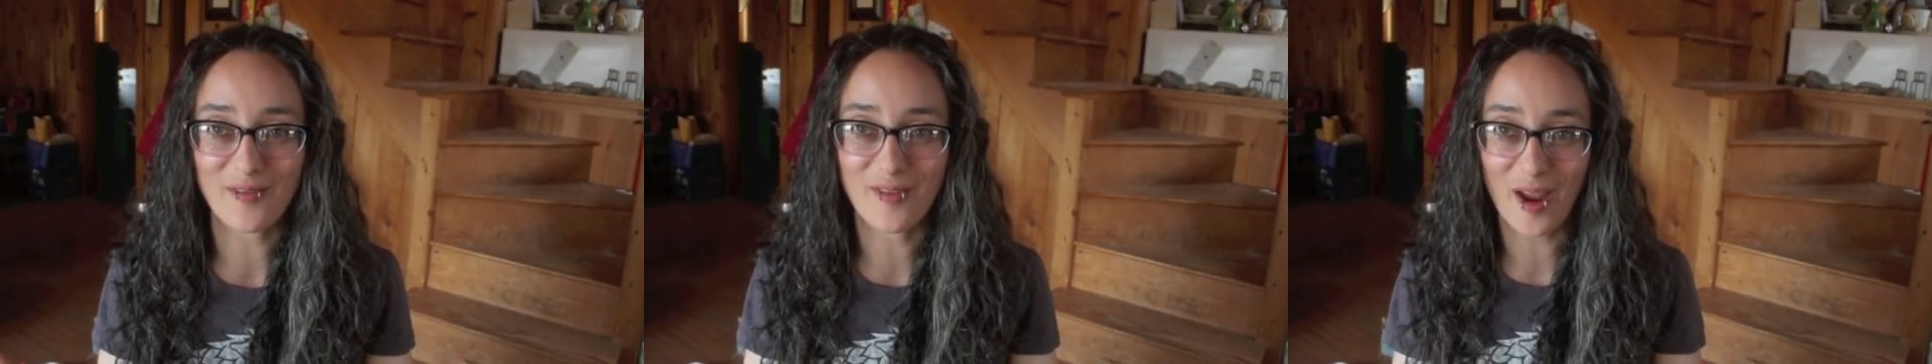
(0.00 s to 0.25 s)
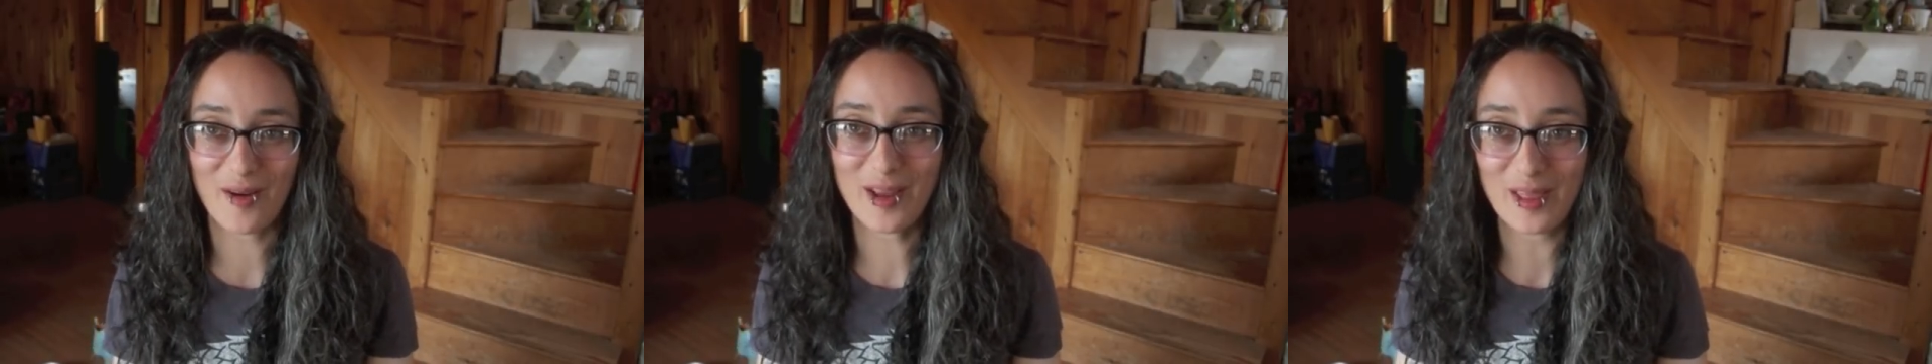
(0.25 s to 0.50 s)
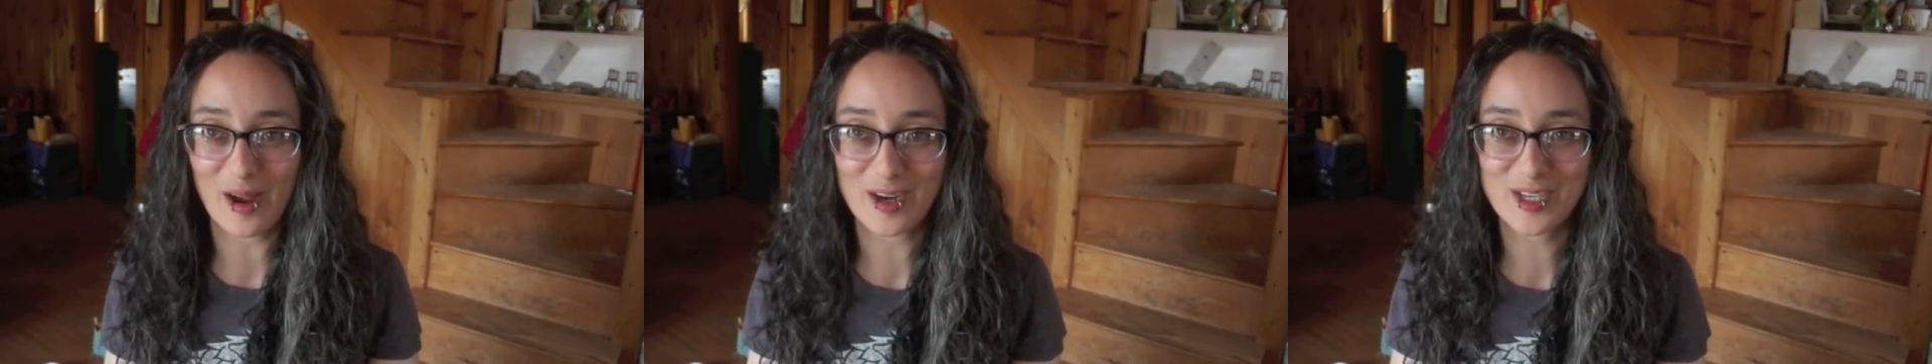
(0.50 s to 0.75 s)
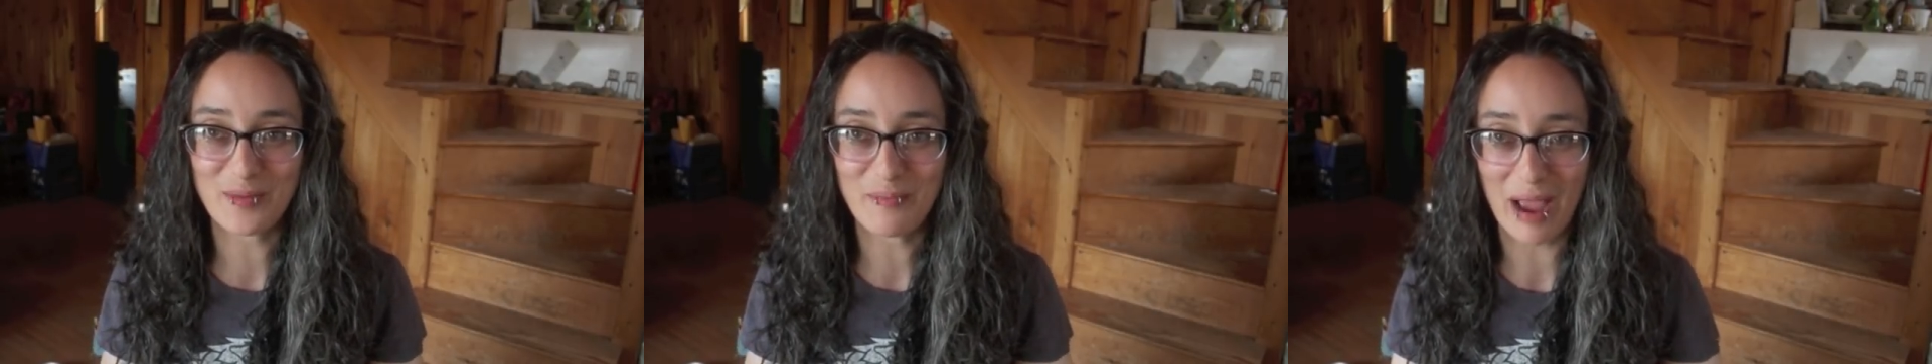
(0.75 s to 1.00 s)
very
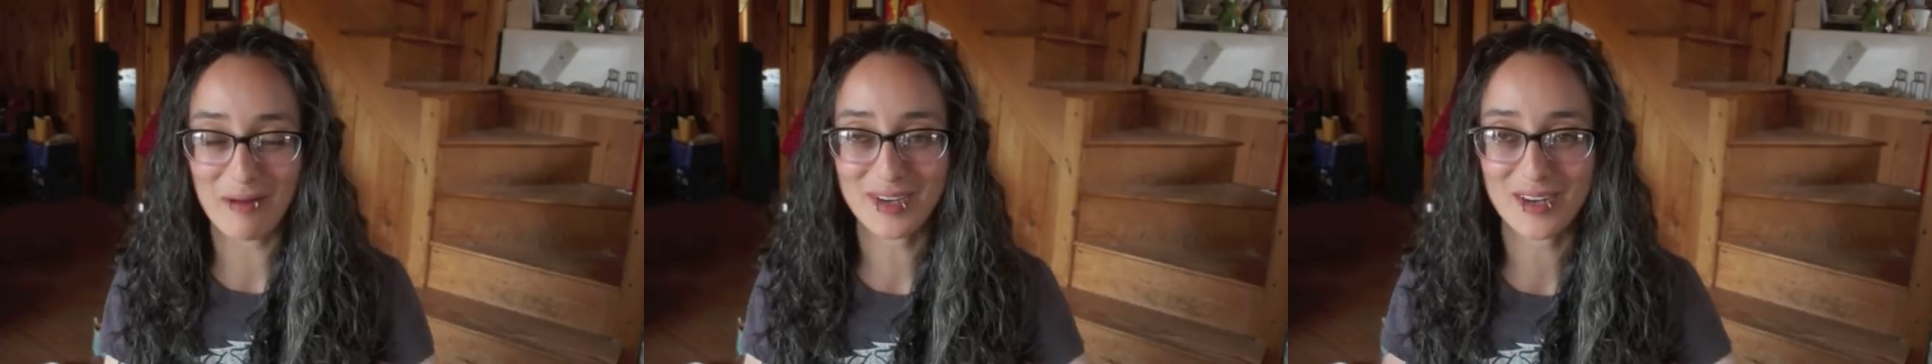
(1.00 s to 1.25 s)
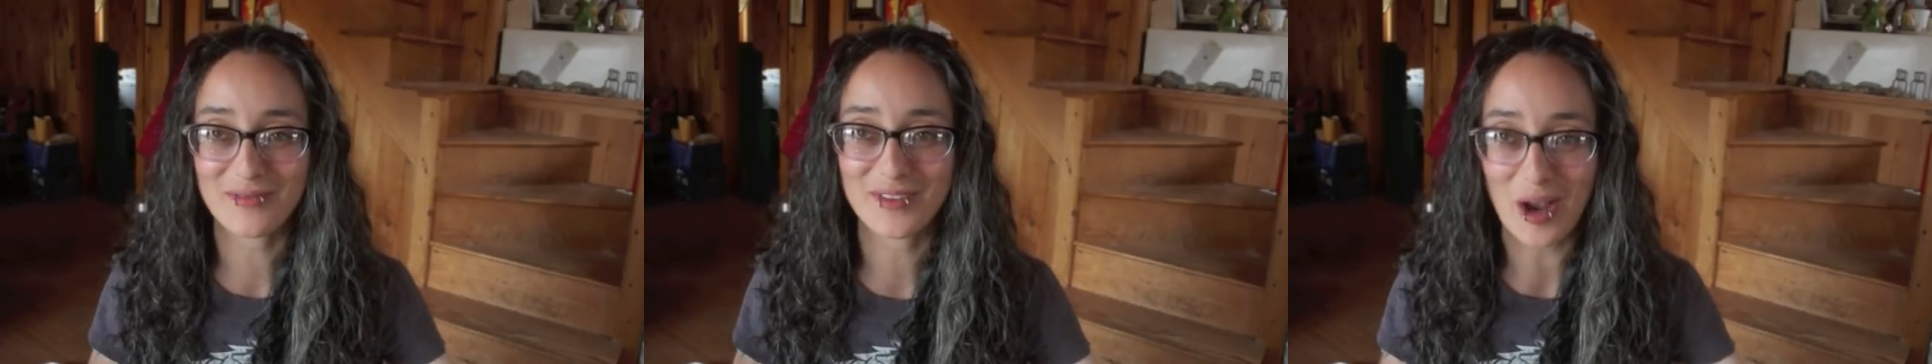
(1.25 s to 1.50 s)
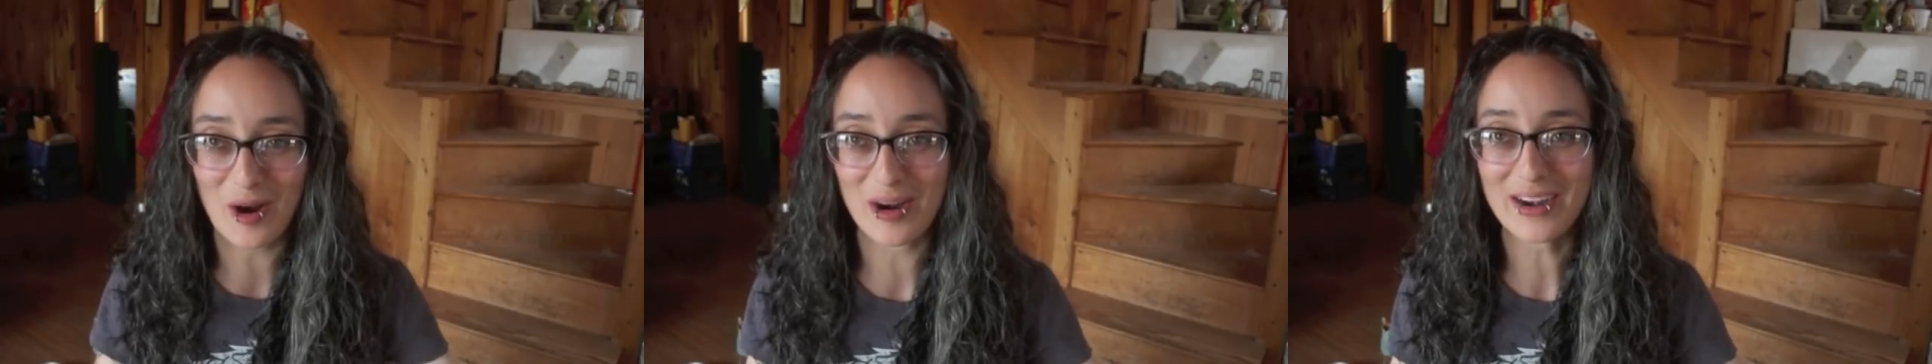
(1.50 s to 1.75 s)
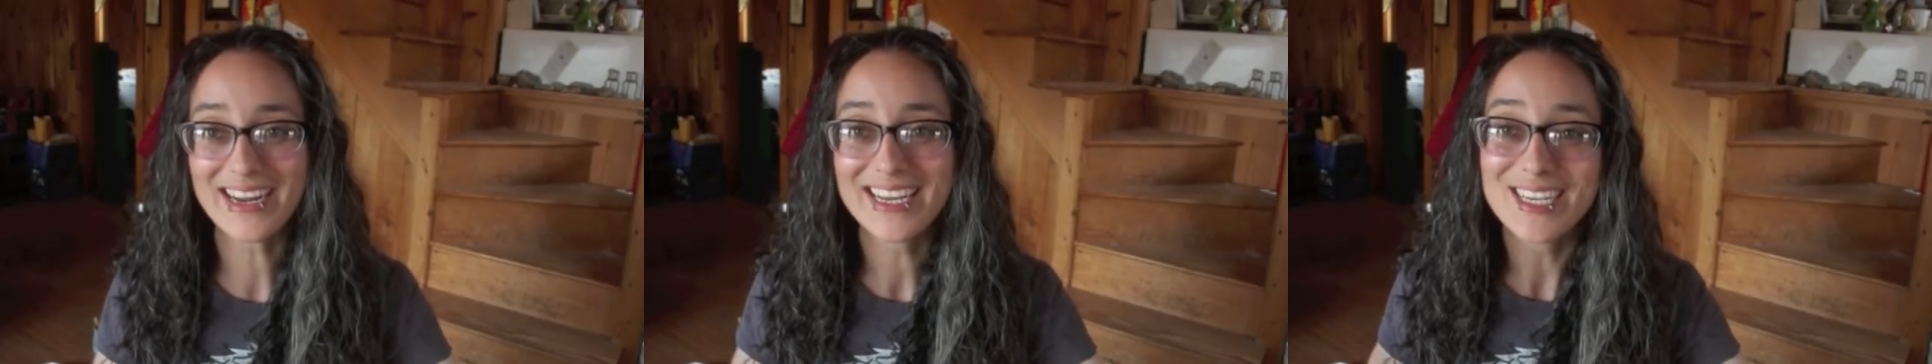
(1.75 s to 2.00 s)
large amount of
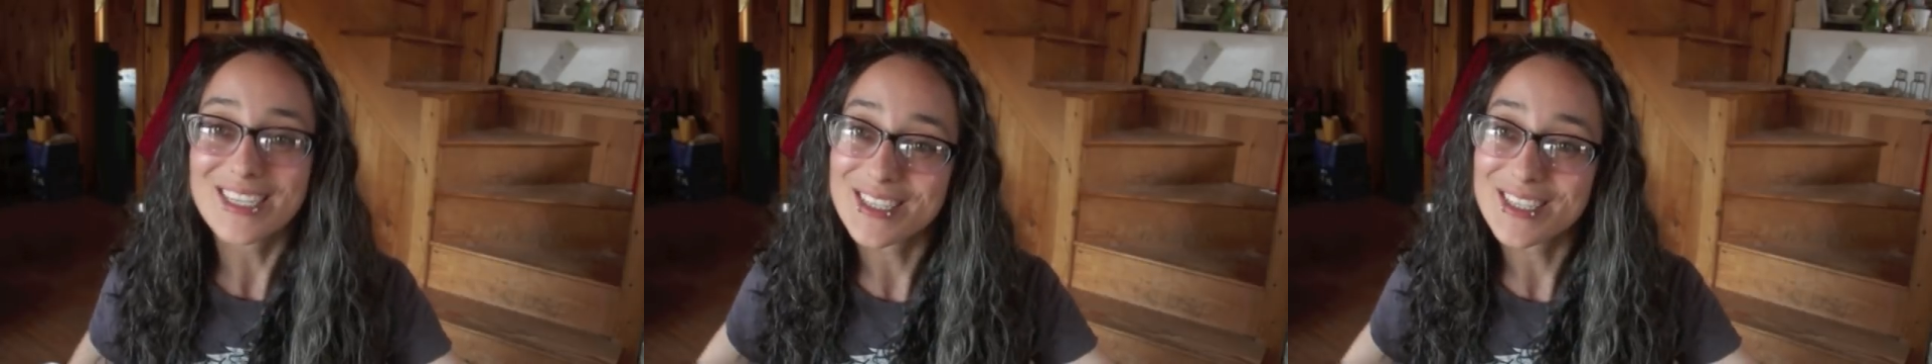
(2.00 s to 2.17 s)
yarn.